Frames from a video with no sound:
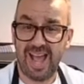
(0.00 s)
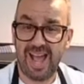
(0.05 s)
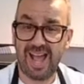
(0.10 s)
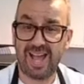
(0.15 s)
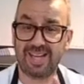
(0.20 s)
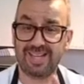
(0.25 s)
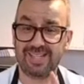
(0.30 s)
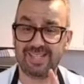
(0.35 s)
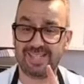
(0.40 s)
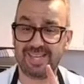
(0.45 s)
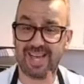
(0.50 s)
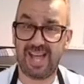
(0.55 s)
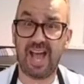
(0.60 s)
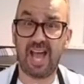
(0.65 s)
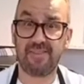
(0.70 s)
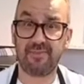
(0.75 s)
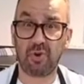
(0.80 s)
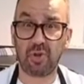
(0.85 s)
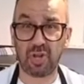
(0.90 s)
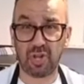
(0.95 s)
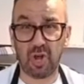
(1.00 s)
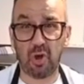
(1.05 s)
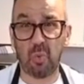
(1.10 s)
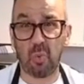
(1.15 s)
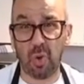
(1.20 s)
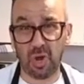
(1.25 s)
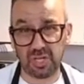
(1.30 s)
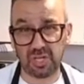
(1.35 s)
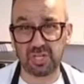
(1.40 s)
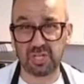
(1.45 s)
and I've only got
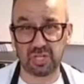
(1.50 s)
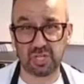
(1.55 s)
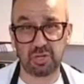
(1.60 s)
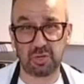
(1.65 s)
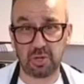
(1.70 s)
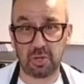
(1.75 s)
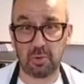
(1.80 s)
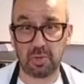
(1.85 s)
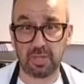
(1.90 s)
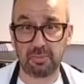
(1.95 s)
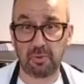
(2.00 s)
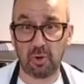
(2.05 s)
one to show you at the